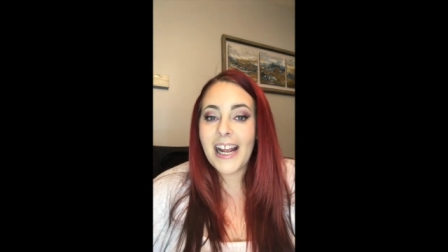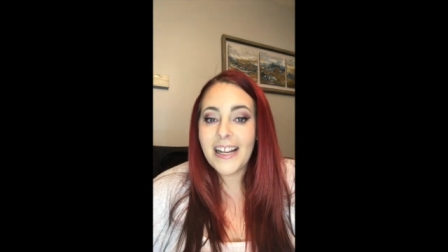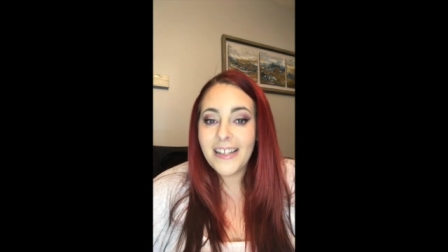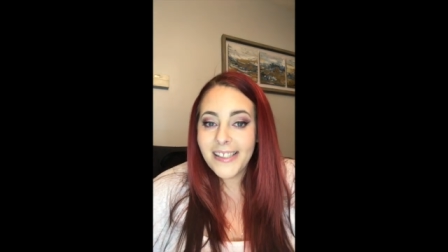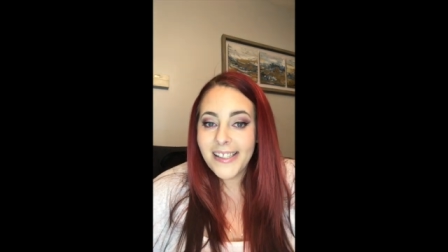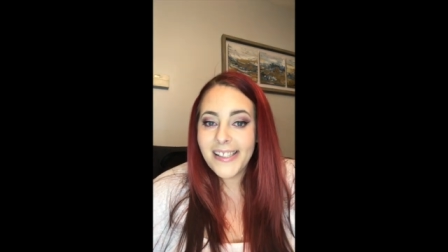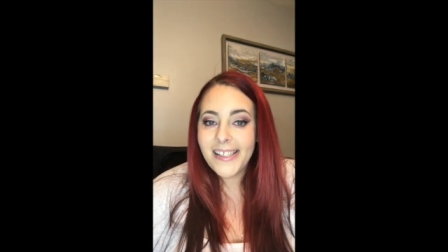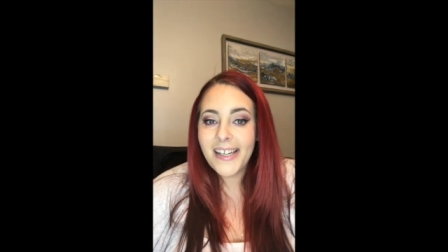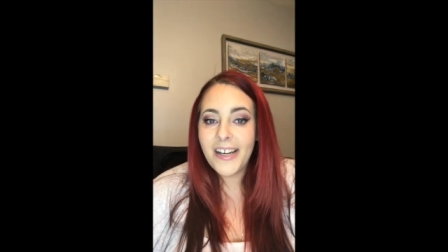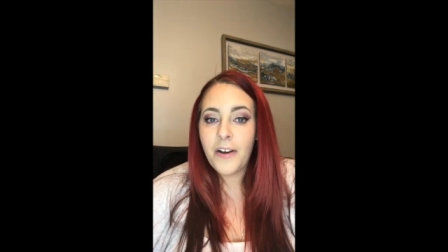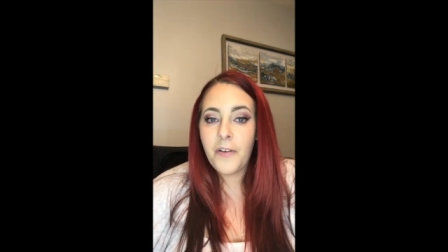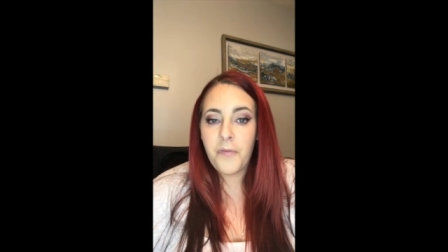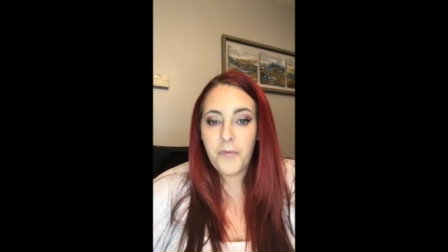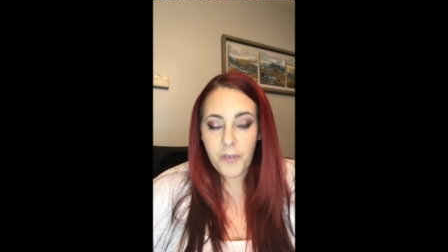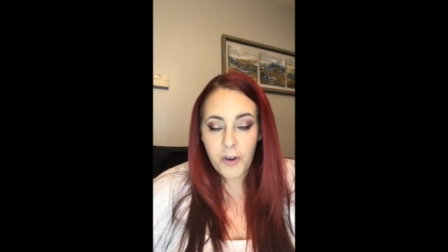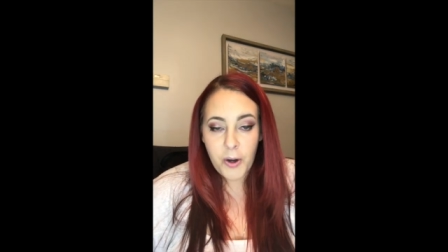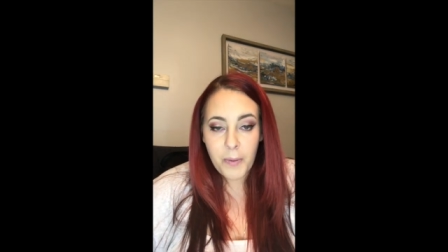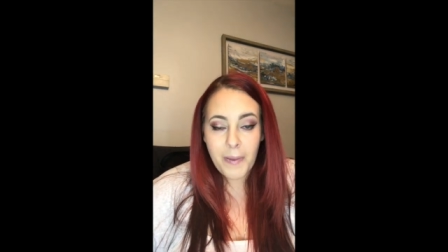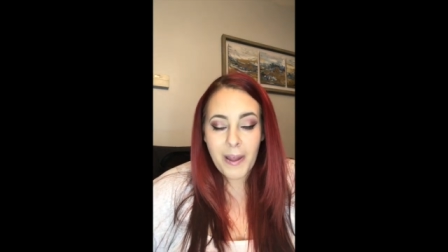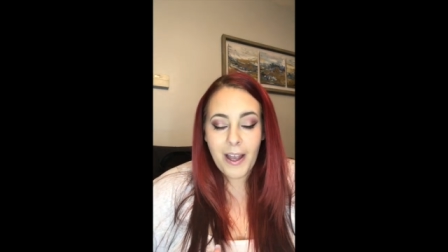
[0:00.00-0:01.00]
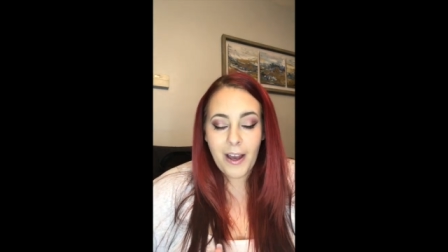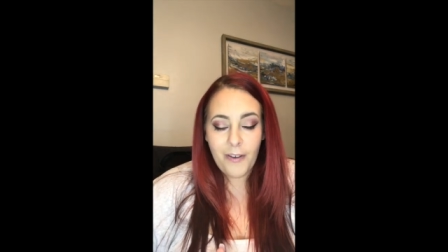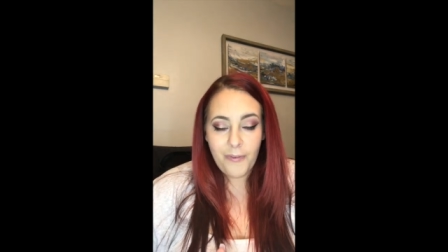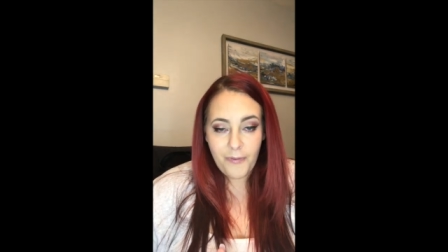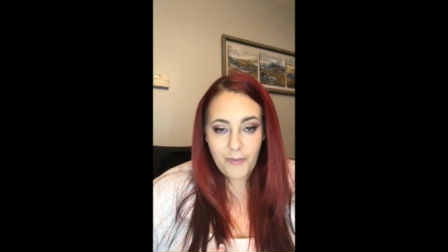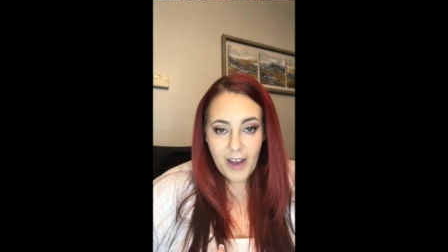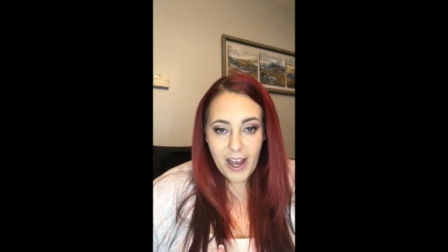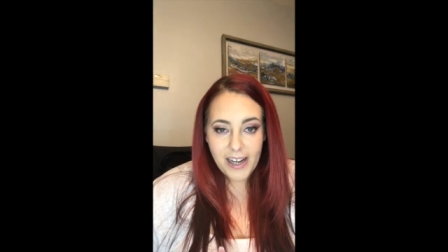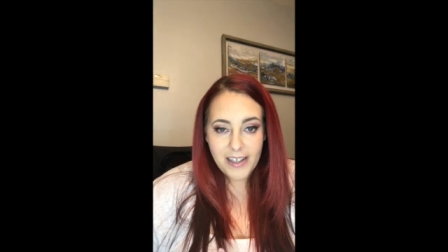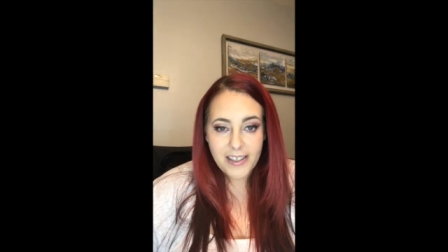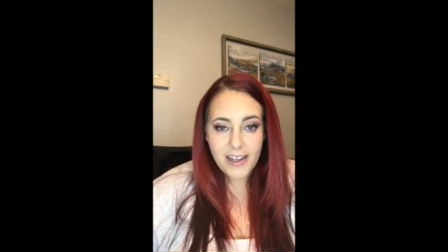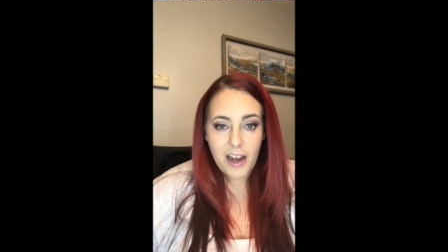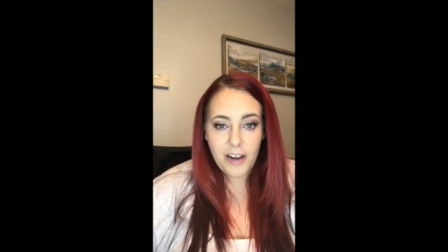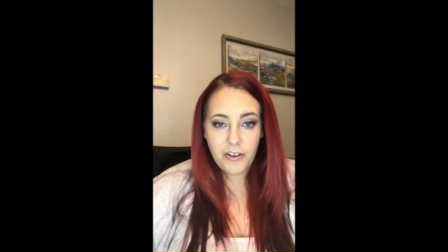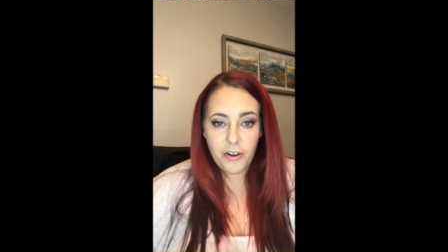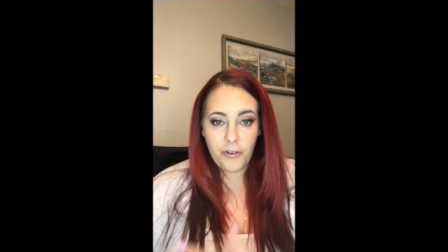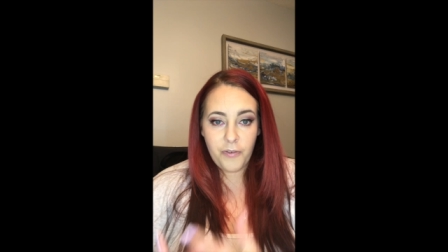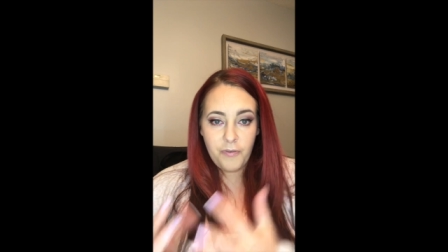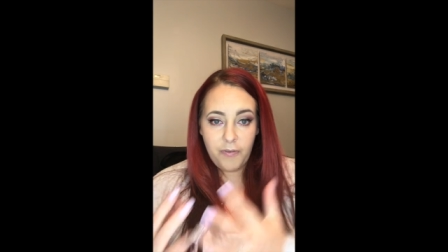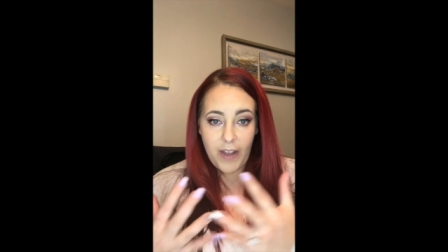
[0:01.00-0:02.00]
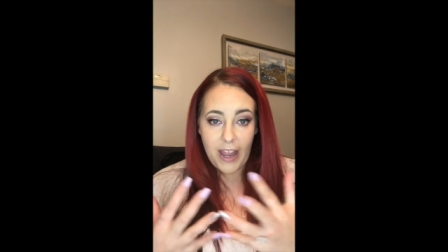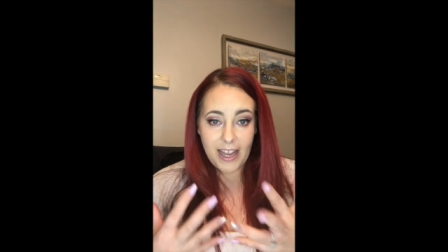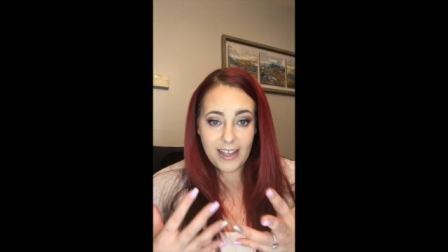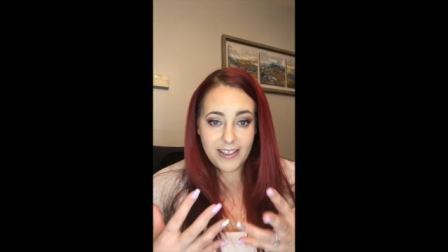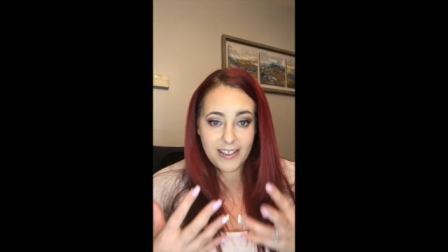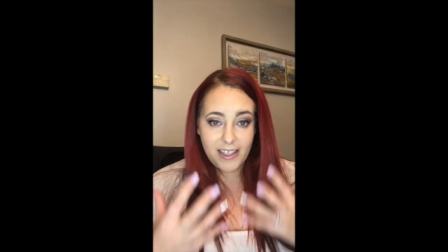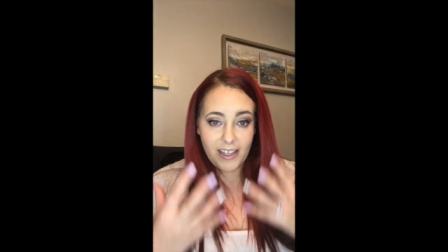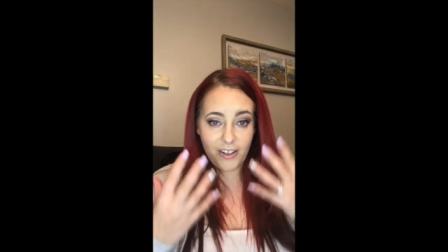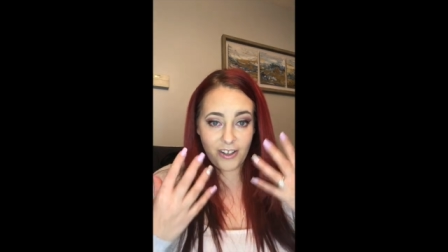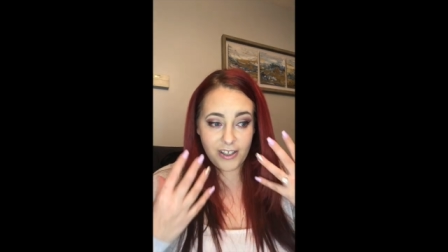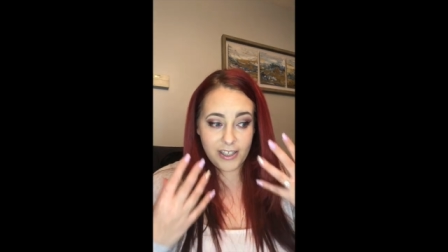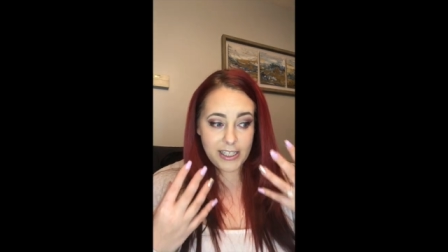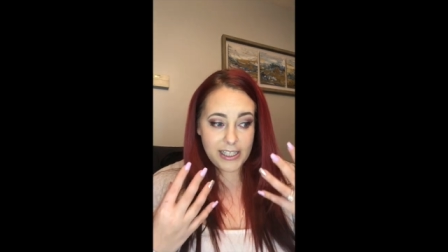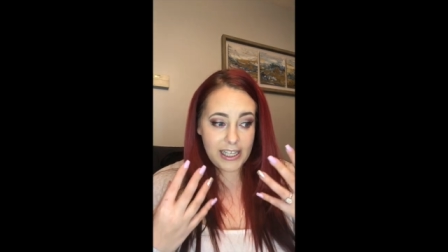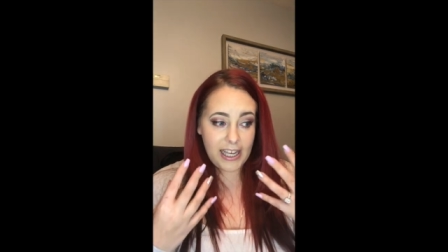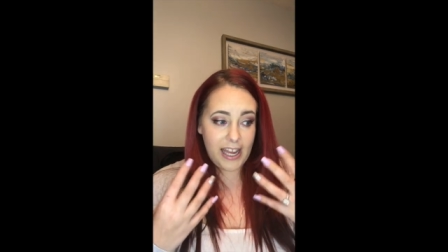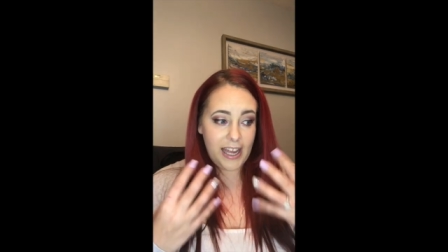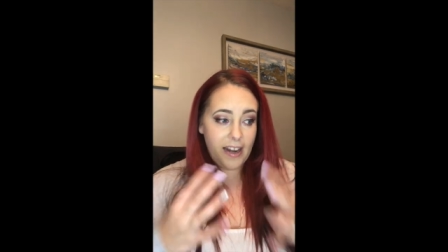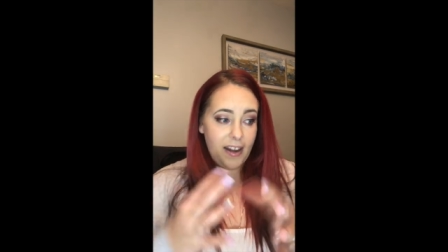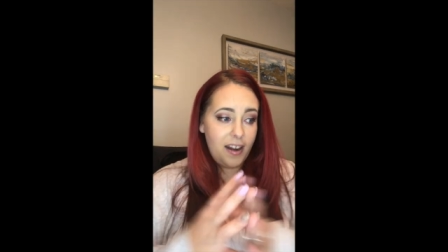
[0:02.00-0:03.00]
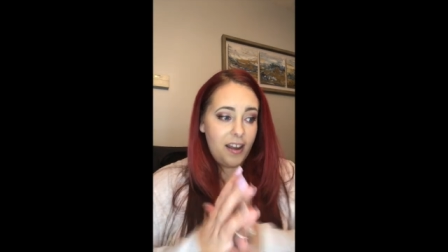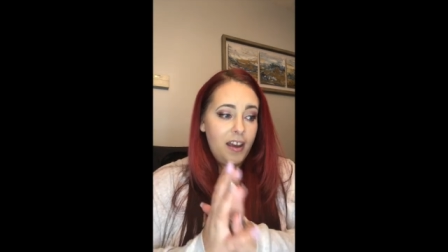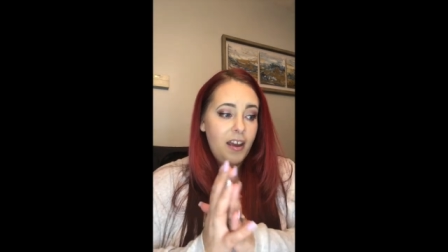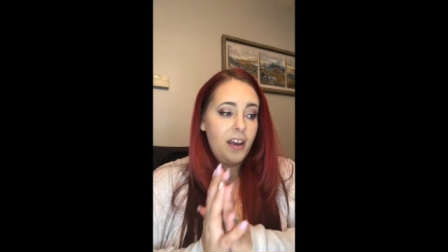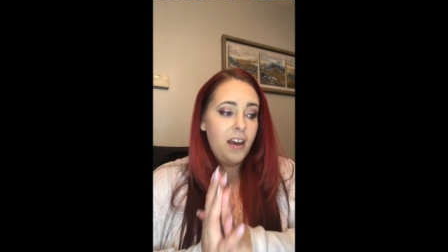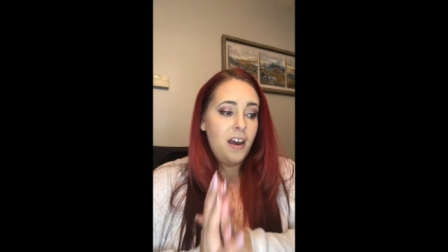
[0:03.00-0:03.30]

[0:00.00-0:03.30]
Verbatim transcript: instant firming effect on your face and your skin.